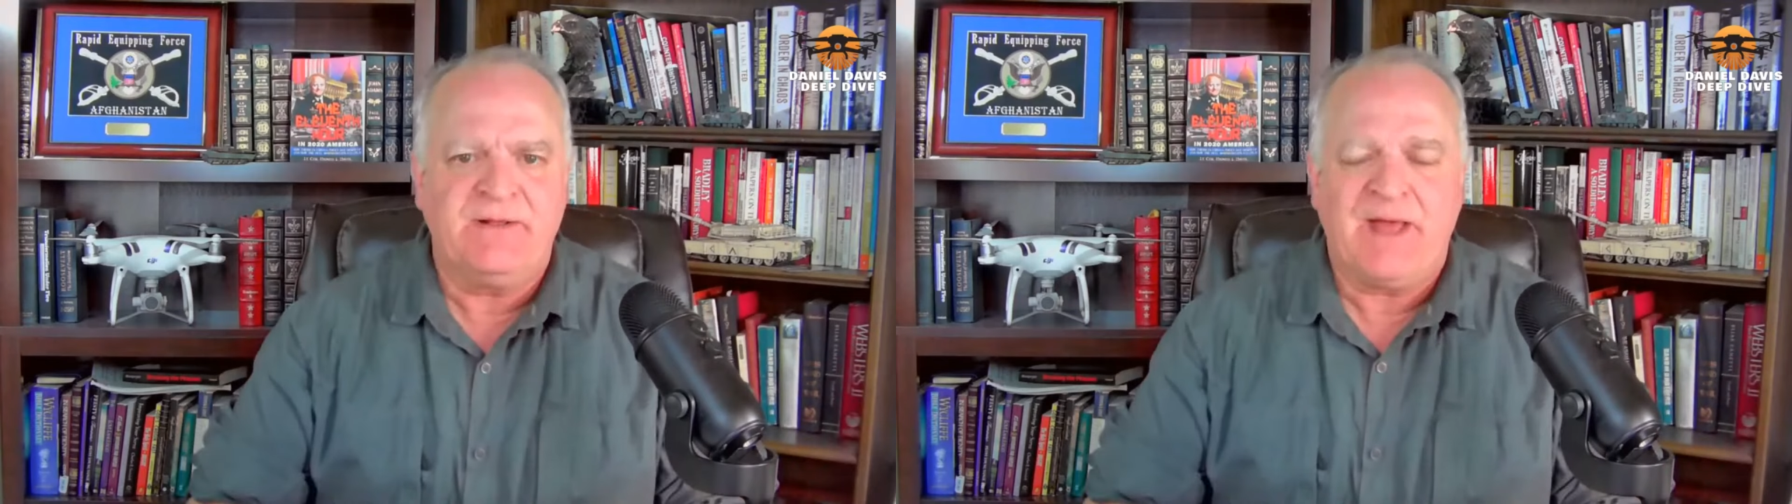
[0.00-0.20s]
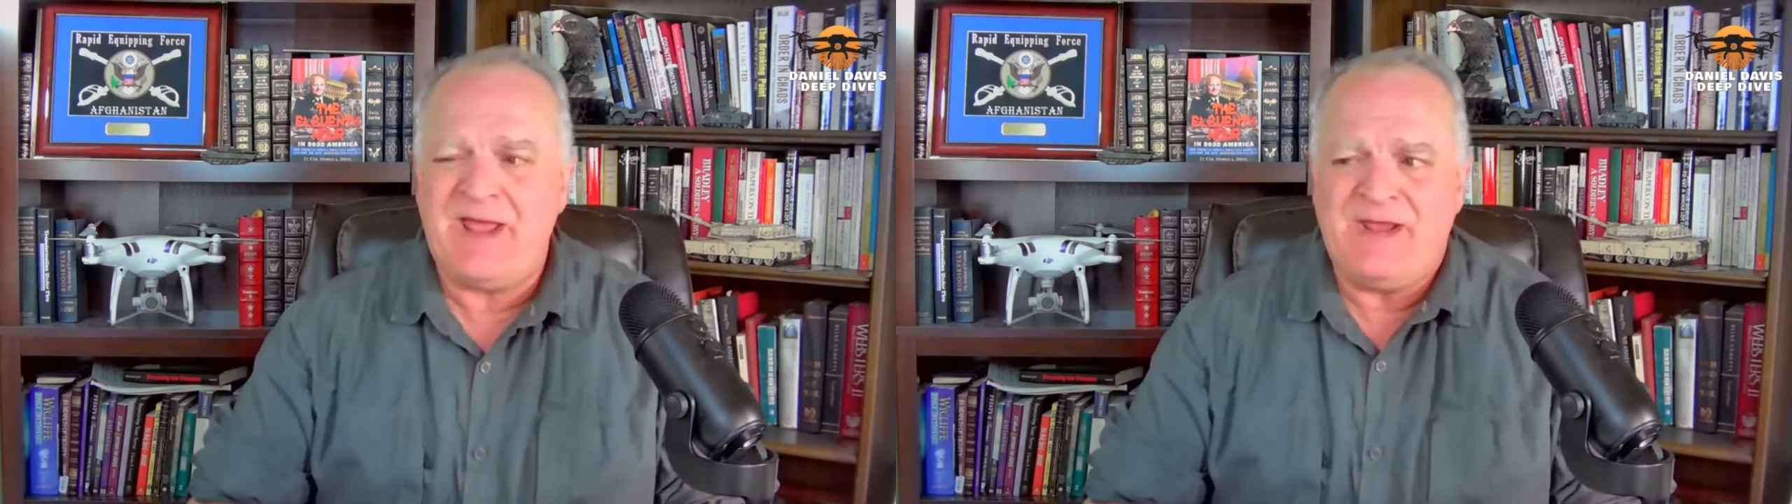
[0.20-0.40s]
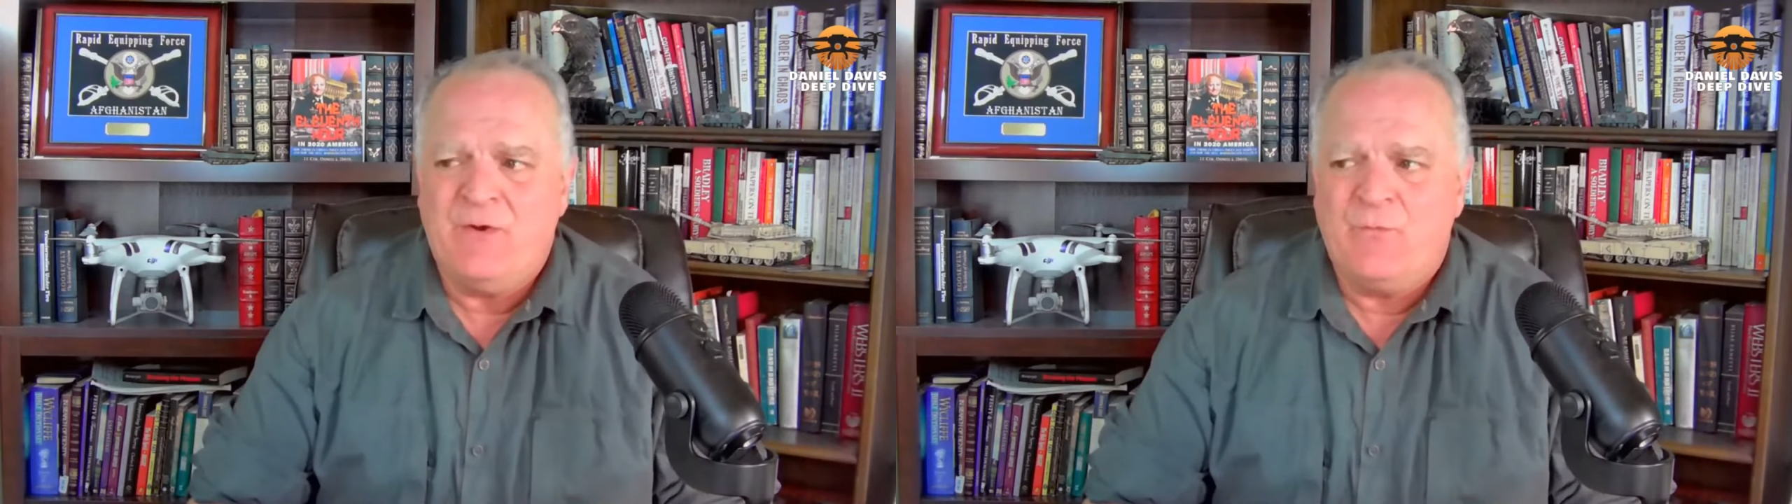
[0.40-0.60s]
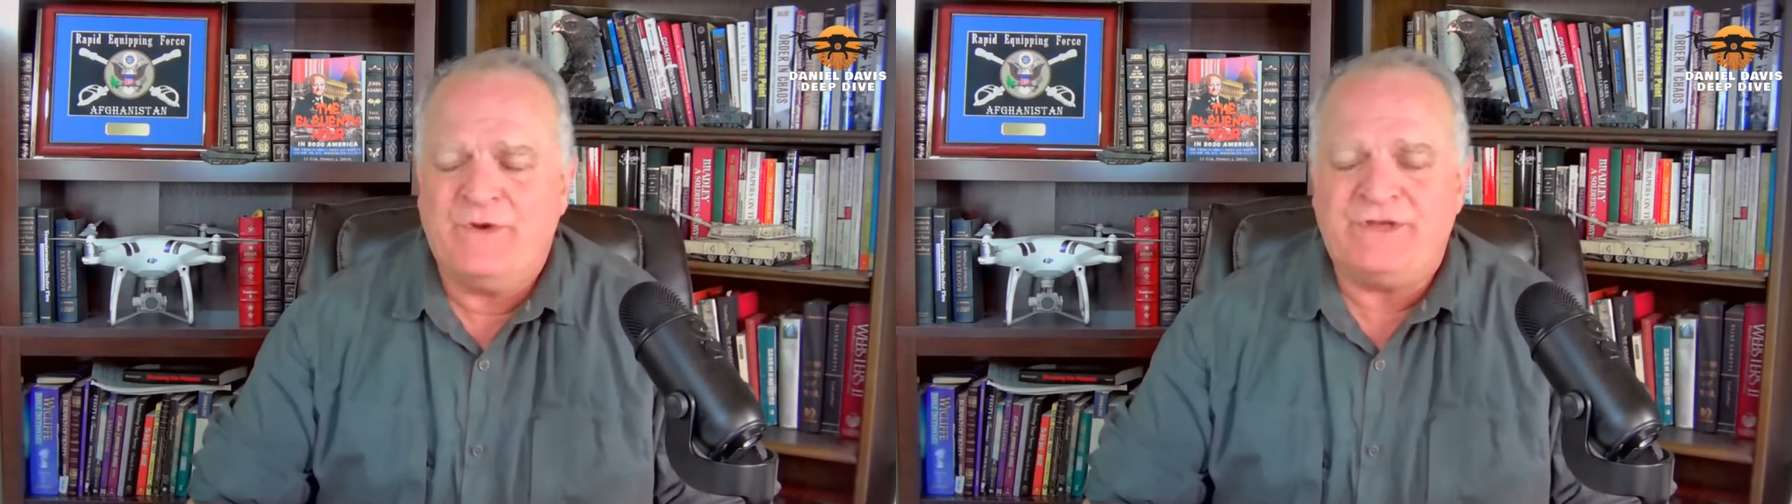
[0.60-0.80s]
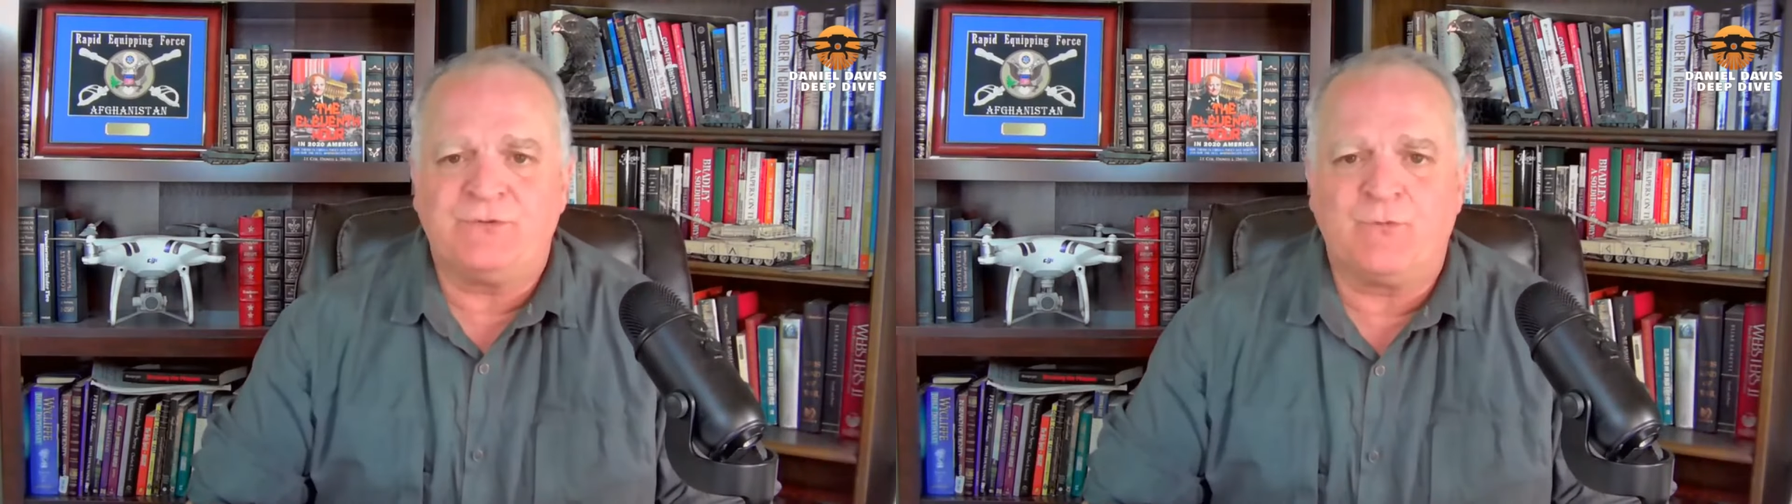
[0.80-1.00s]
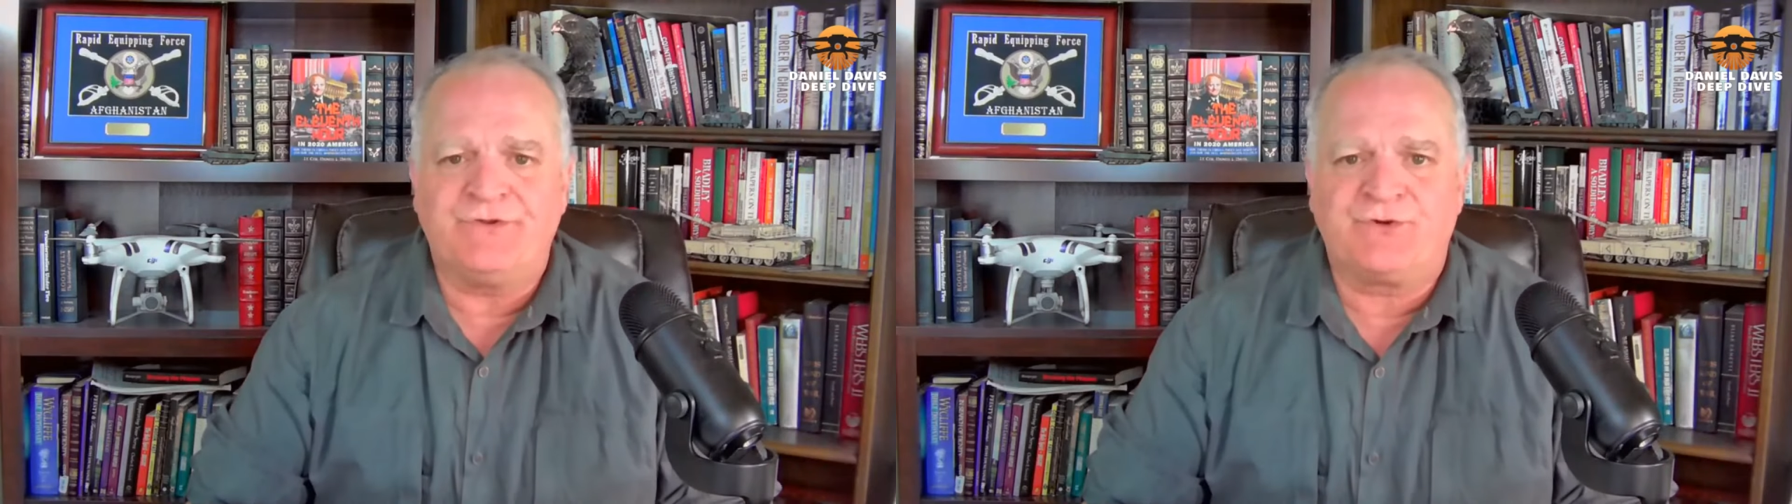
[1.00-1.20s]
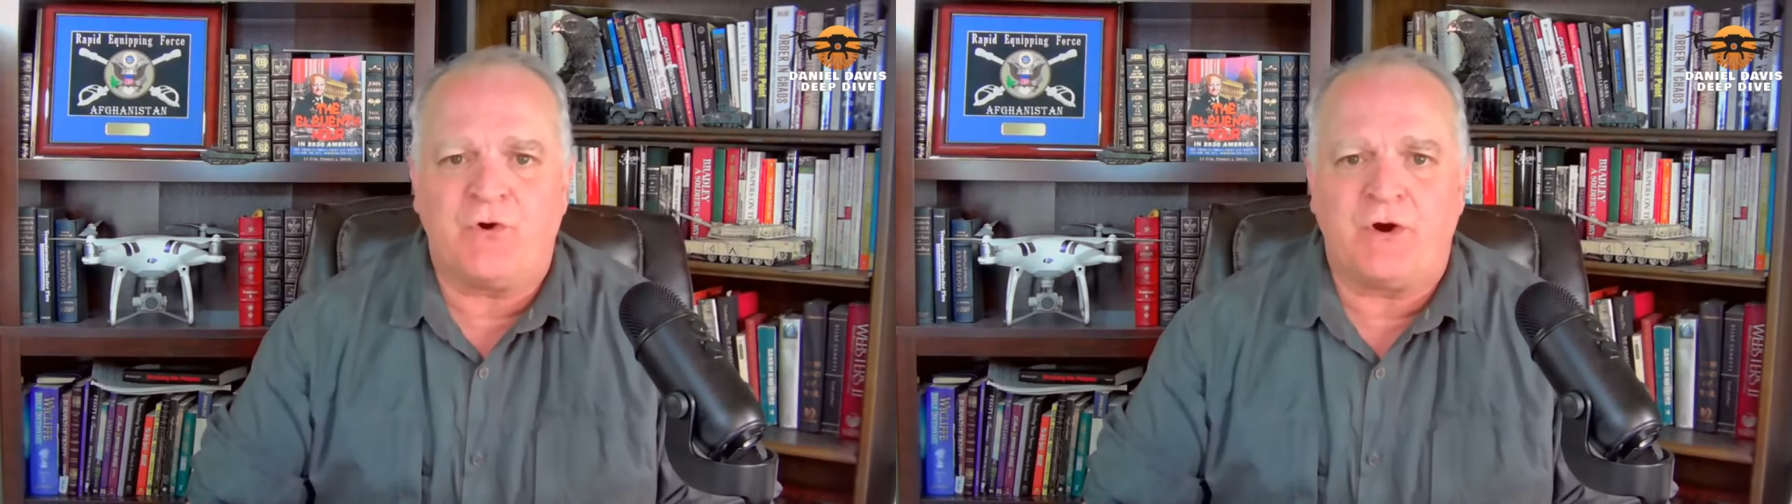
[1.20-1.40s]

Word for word: hey, we should withdraw